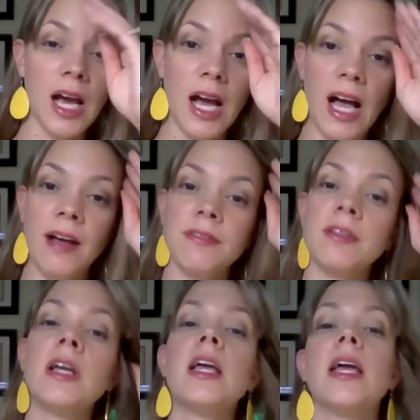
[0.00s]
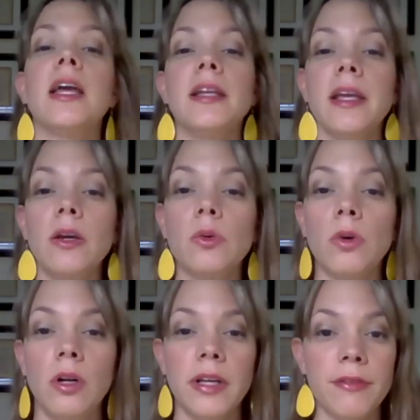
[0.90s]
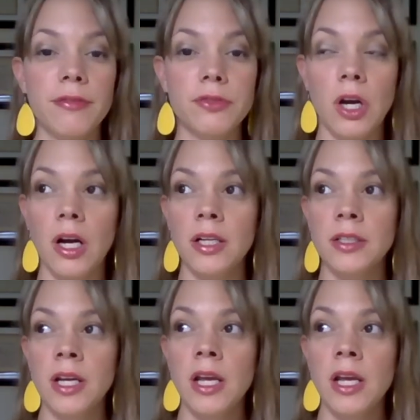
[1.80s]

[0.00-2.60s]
have an equal, if not